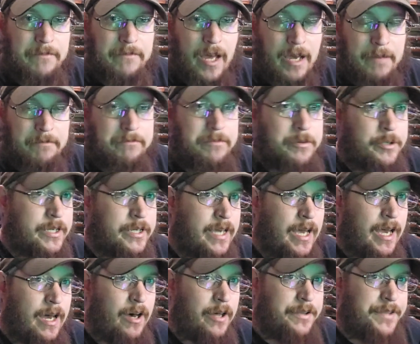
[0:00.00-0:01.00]
not putting it
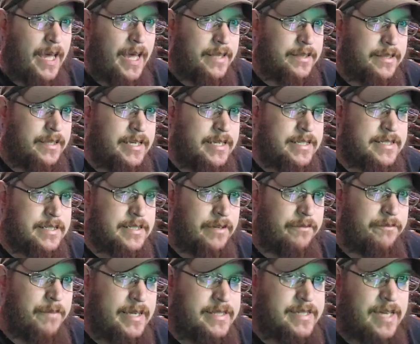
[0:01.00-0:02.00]
on that list
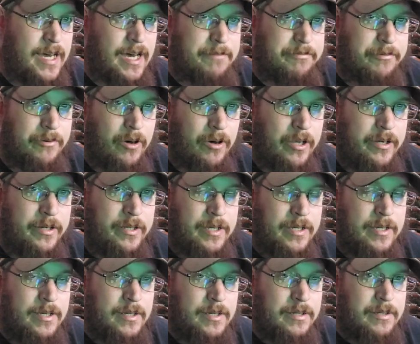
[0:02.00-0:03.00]
of my top one
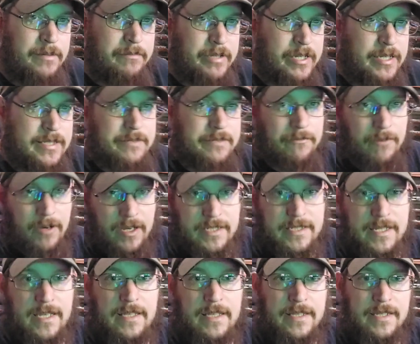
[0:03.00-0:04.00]
because it
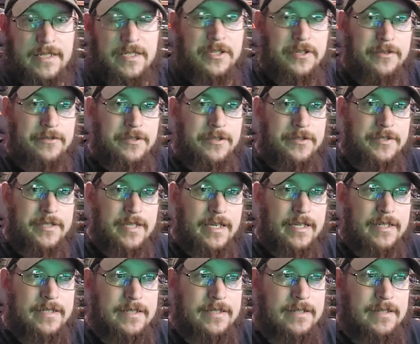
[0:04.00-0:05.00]
was this
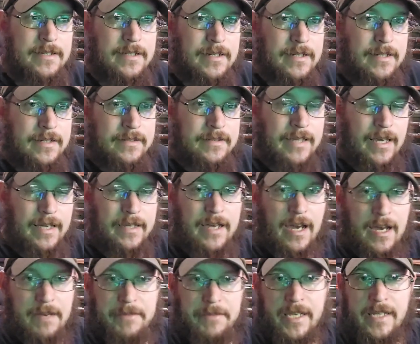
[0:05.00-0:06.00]
226 that
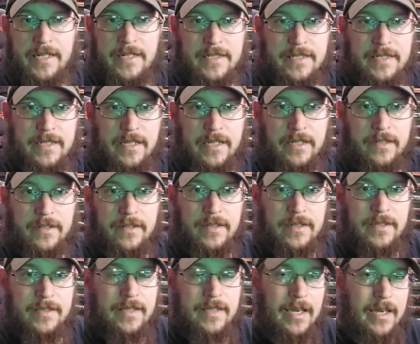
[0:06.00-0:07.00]
got me into SIG.
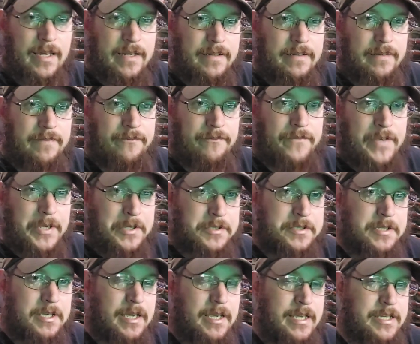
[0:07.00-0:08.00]
It
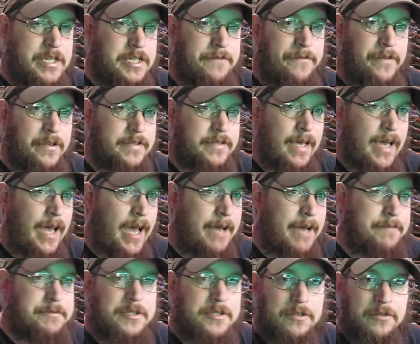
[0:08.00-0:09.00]
just feels
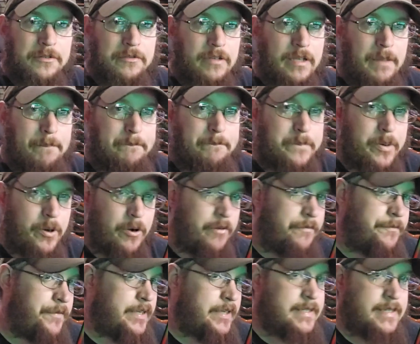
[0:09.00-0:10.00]
absolutely
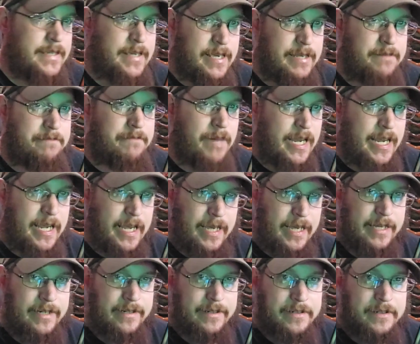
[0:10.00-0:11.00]
perfect in my
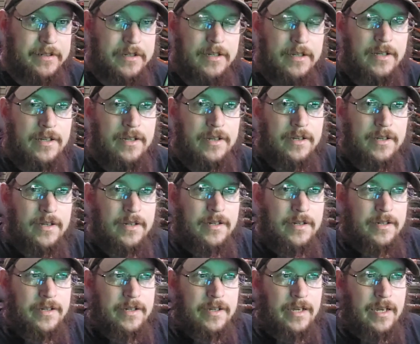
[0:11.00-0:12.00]
hand.
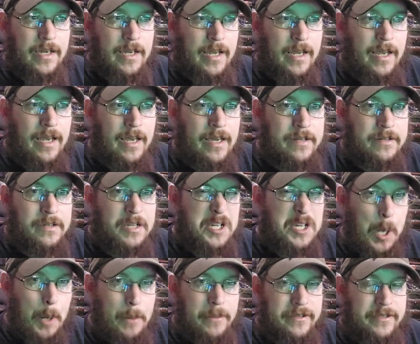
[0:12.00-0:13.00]
And
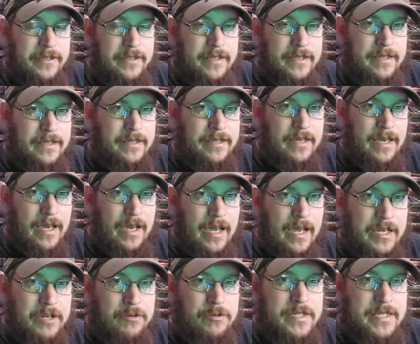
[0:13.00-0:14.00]
the
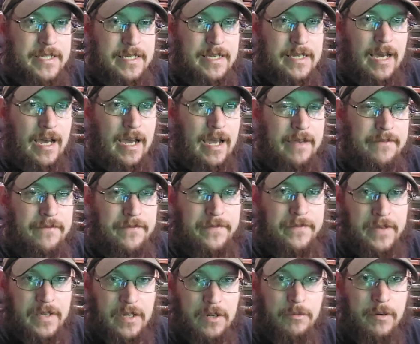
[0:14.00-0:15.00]
accuracy I
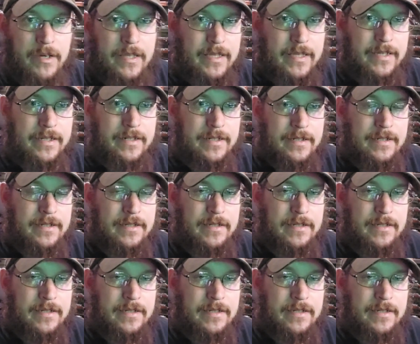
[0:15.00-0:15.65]
feel with it,